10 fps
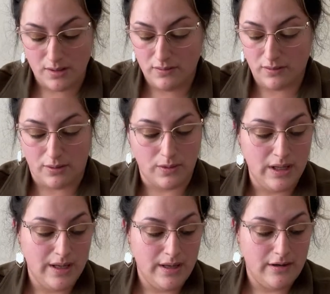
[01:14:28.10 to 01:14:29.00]
So,
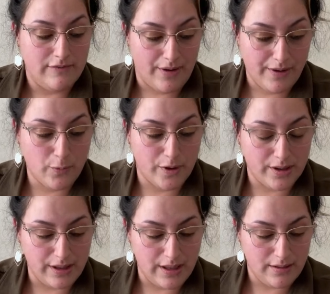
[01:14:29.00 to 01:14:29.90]
very
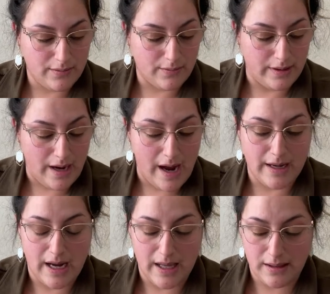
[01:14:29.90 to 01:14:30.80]
worth it. I,
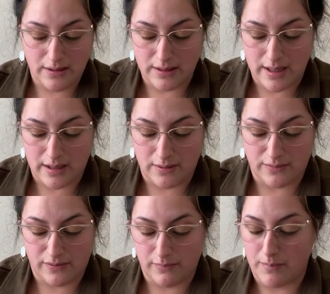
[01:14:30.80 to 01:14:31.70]
I think that
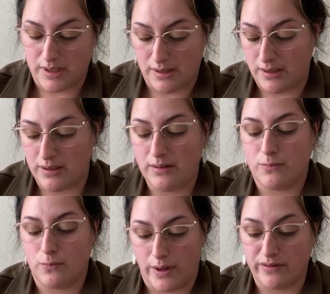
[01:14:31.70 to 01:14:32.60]
it's money
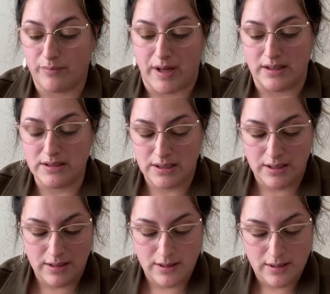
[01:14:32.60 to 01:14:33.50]
well spent.
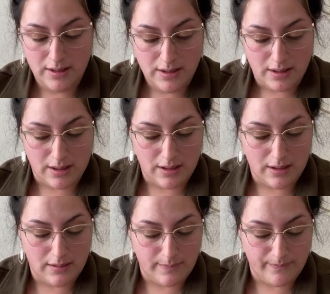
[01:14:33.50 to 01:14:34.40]

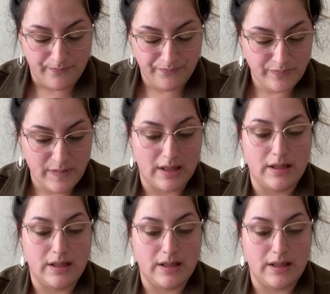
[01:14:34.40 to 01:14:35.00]
Um, and